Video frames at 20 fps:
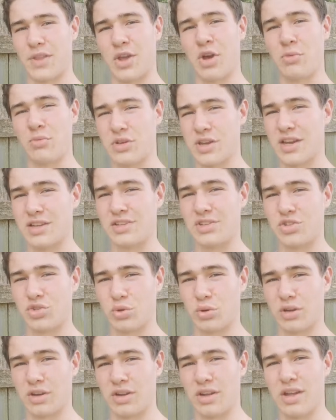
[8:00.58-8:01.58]
hope you guys
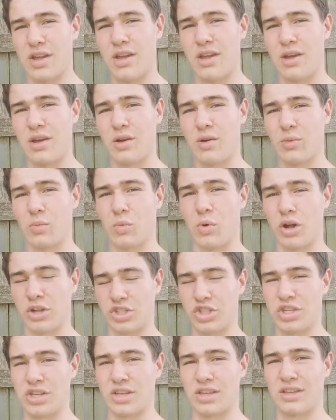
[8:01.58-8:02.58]
enjoyed
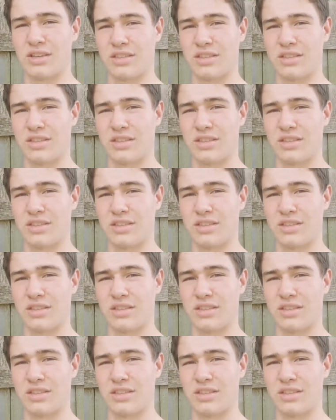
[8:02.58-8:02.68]
watching